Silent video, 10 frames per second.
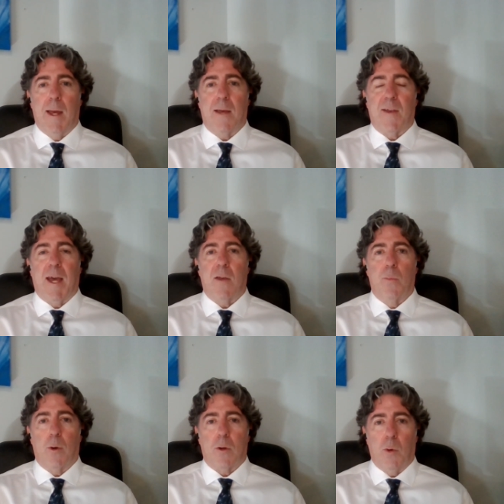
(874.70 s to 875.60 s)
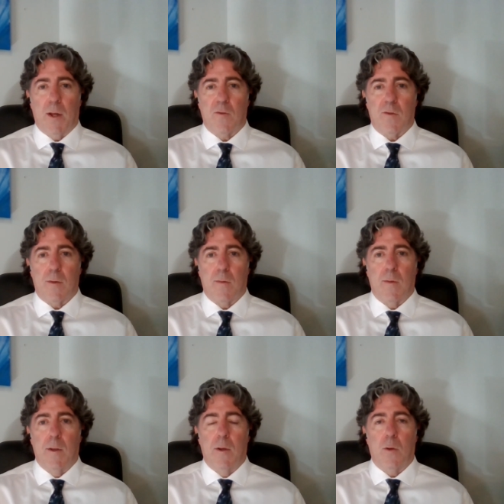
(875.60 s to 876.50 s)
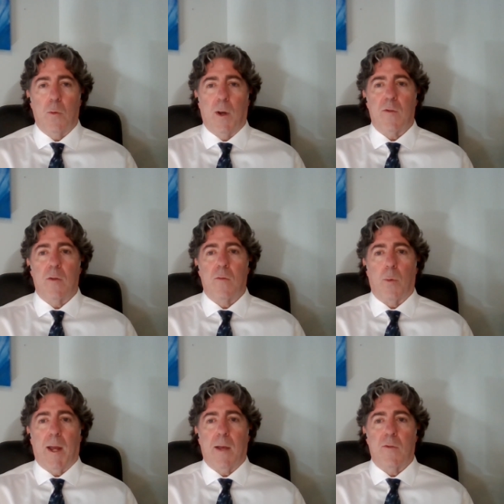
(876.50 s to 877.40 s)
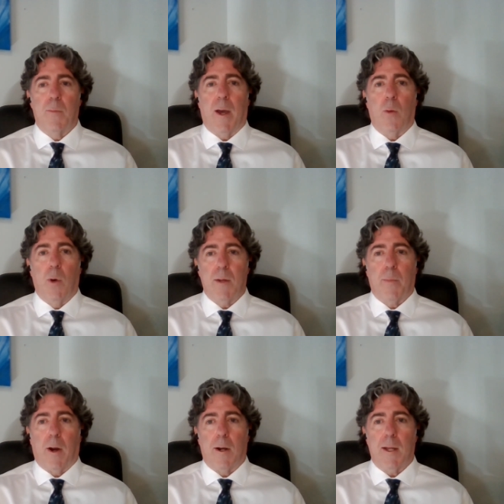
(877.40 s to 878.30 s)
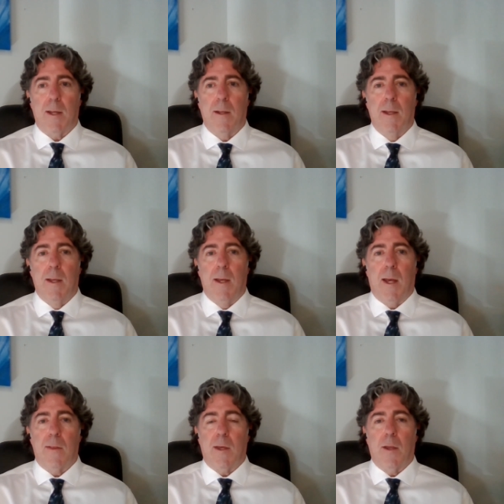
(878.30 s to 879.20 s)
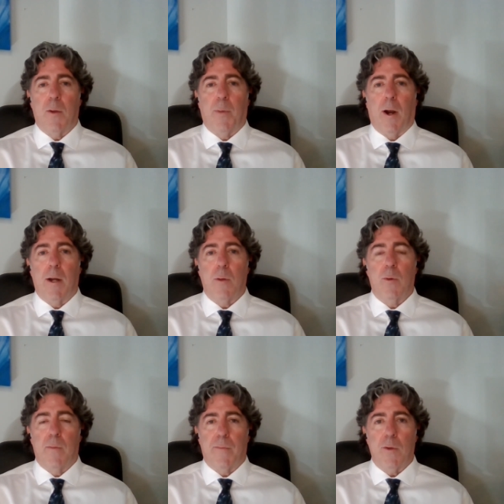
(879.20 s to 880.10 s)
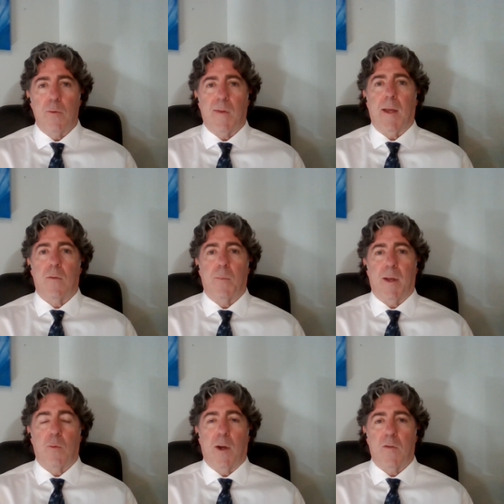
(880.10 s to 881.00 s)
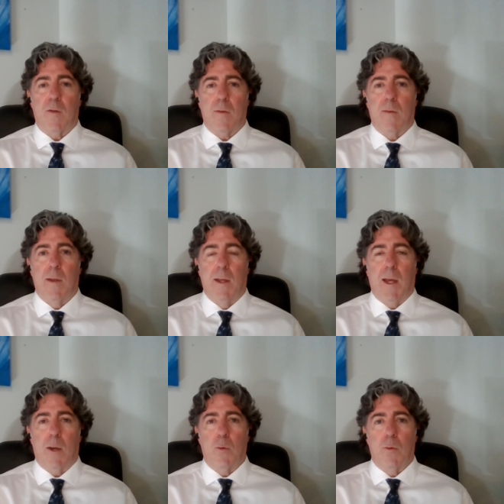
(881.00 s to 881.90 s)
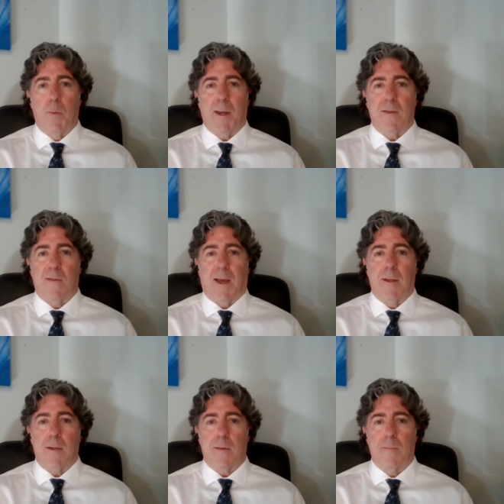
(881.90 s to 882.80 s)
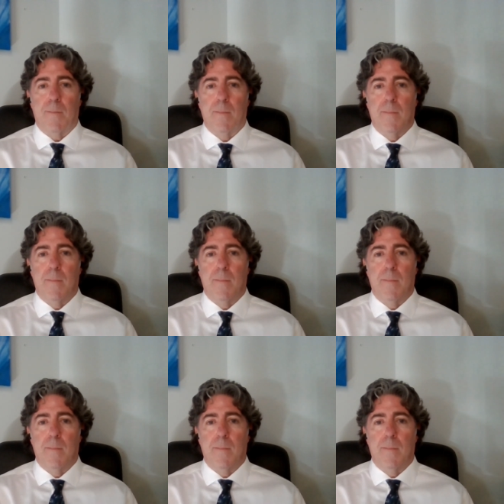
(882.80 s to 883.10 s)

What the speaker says: as I asked more questions, questions were answered by one party, and the other party would refuse to answer my questions and would remain silent.